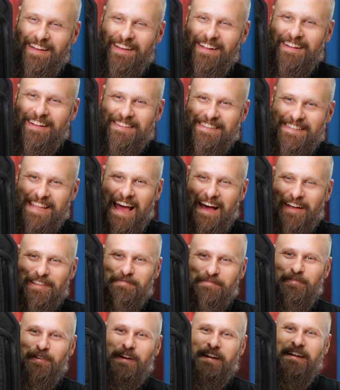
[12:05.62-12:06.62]
and it sounds
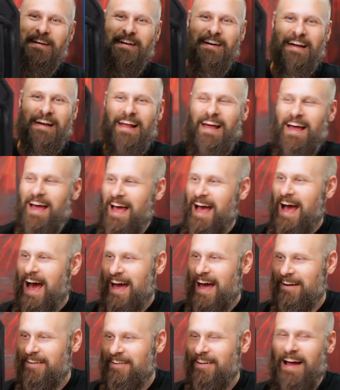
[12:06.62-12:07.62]
pretty good.
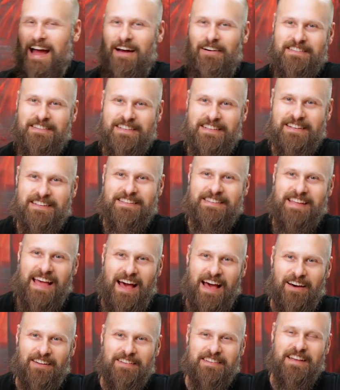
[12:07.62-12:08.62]
I don't know how it's going to
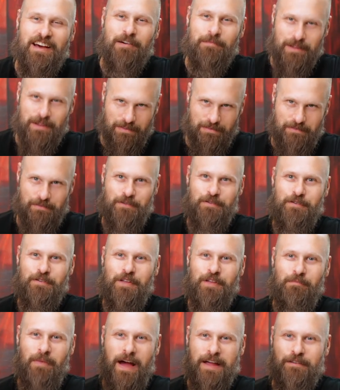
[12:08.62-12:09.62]
sound coming through
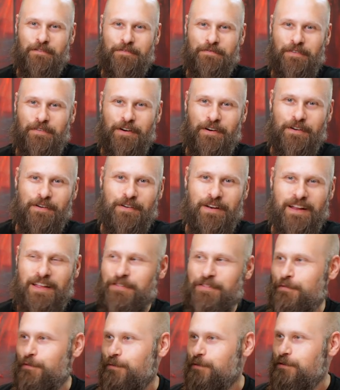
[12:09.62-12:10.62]
the microphone
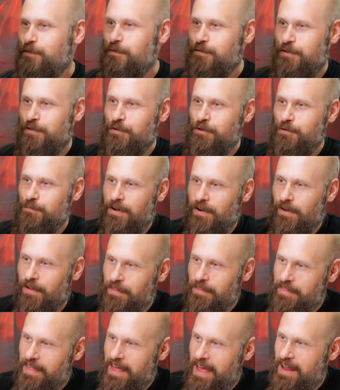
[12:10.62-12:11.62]
and through YouTube and
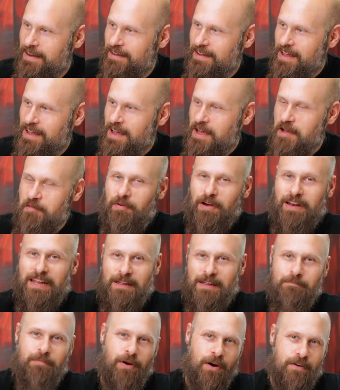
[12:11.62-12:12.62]
all that, but
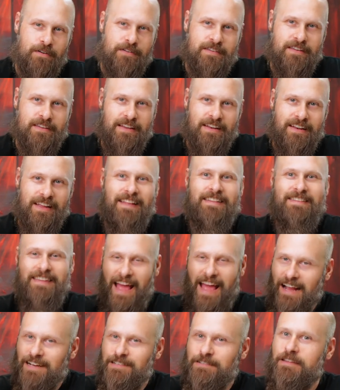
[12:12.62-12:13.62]
in person, it's
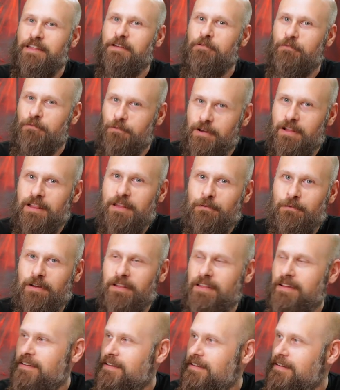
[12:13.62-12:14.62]
actually really,
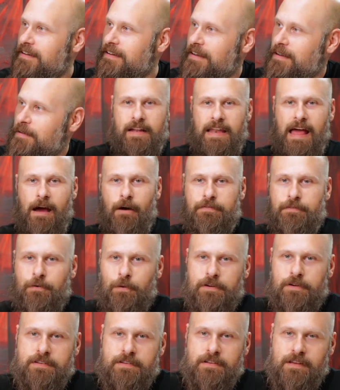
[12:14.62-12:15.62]
really good. Now, of
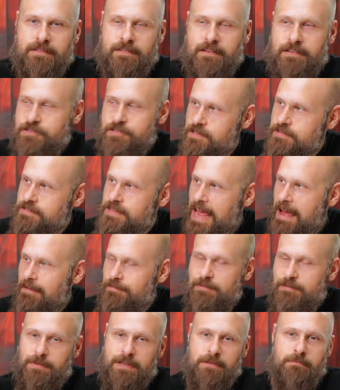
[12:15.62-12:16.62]
course, it doesn't just have
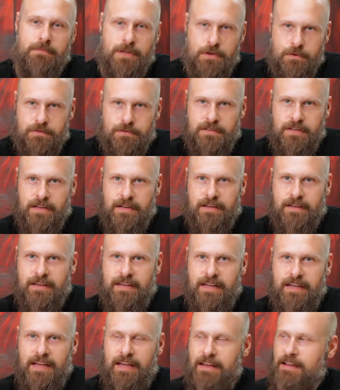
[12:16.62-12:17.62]
to be
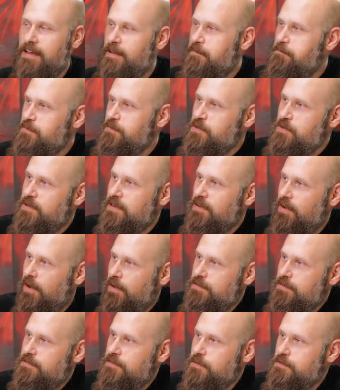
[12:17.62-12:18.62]
music. Um, you can
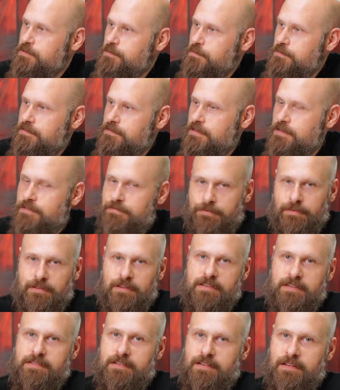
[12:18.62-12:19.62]
also use this for
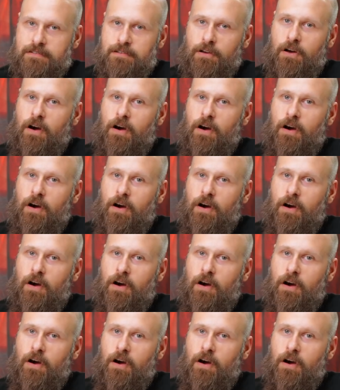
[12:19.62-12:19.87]
listening to